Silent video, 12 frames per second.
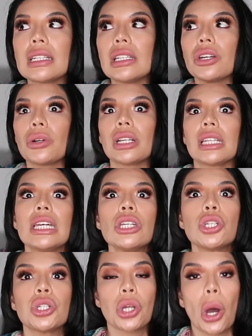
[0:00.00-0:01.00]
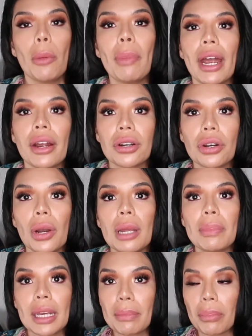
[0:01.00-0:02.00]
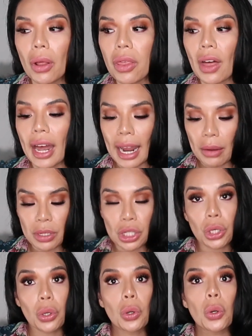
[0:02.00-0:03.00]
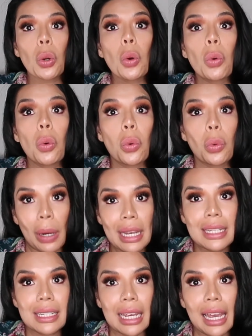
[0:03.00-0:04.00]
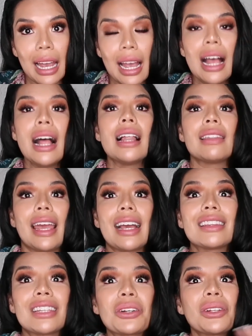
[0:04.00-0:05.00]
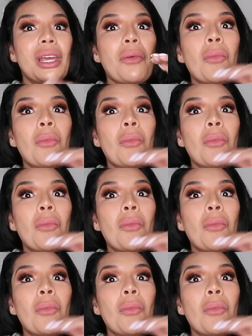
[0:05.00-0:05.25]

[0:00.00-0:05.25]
literally so paranoid. People thought I was crazy, like literally